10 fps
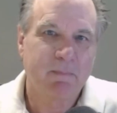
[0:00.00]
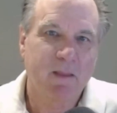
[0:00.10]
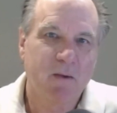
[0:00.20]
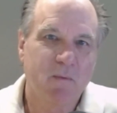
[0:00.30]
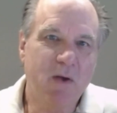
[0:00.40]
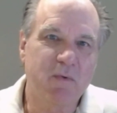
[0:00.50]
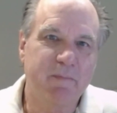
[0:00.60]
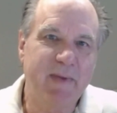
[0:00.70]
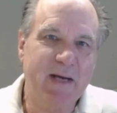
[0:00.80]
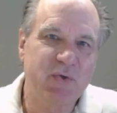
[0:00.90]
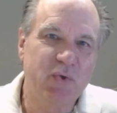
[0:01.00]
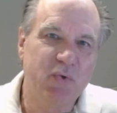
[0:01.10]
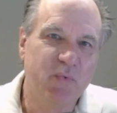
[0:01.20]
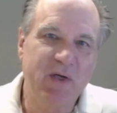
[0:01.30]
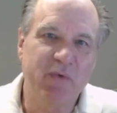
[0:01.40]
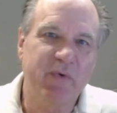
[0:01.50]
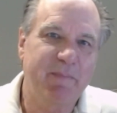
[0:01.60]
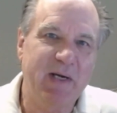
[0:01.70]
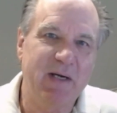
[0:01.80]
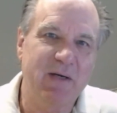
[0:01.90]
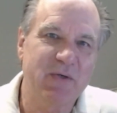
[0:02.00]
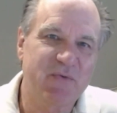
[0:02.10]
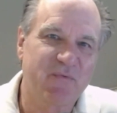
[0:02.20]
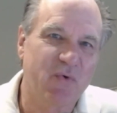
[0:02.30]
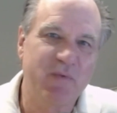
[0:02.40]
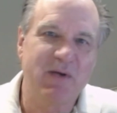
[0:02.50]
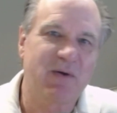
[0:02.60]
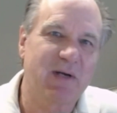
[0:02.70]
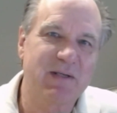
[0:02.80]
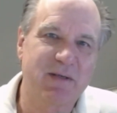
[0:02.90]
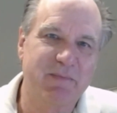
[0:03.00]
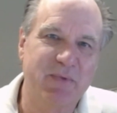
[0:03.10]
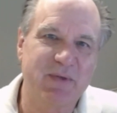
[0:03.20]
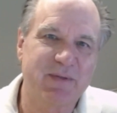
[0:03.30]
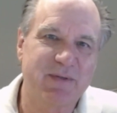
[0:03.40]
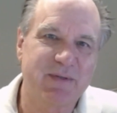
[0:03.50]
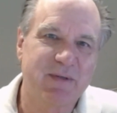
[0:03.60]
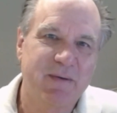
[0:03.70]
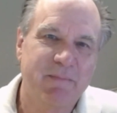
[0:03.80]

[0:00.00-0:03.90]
Welcome back to Real Repairs for Real Customers.